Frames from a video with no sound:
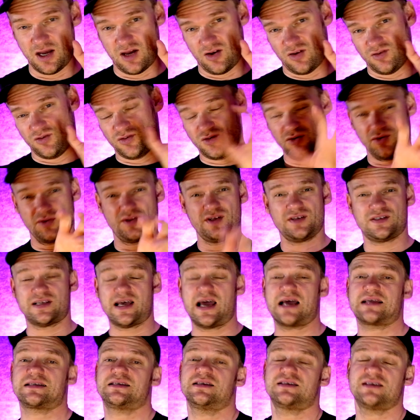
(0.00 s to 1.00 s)
Do this
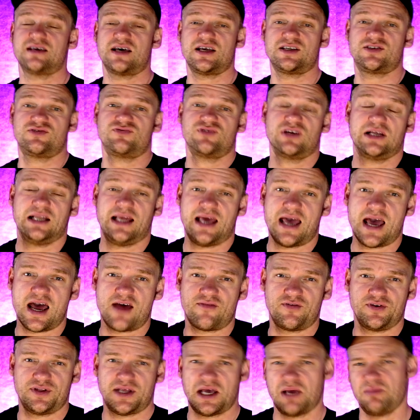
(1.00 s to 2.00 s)
exercise really
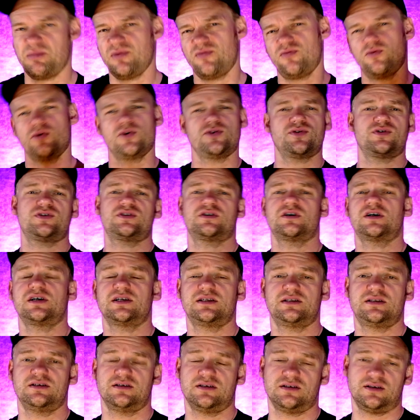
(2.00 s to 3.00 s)
every day before you
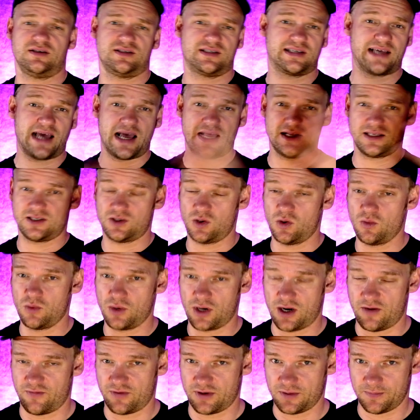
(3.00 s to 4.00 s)
start the scales or
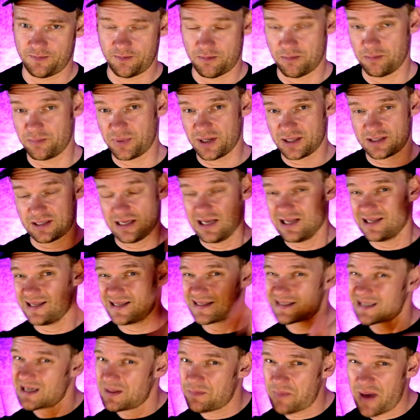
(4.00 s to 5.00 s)
whatever. But
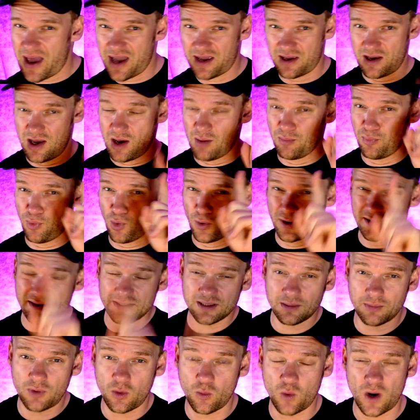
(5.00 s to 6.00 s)
let's get back. Point
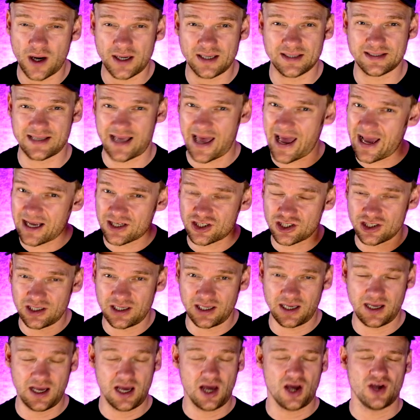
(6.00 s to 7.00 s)
number one is
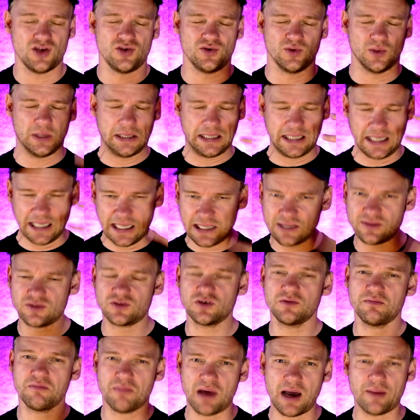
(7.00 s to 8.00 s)
actually you need
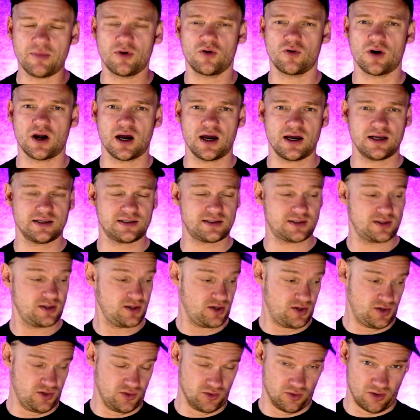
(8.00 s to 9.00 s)
to memorize
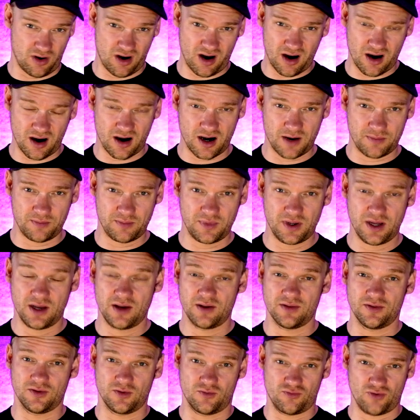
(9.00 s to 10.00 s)
your arm,
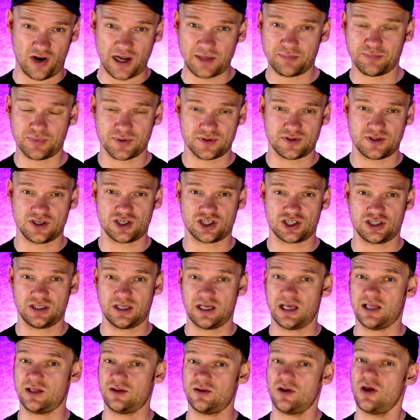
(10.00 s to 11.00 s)
the right position
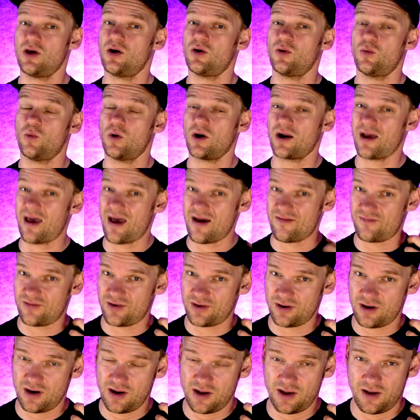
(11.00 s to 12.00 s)
in
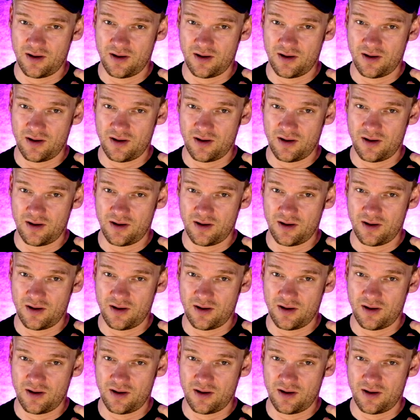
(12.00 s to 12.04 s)
whatever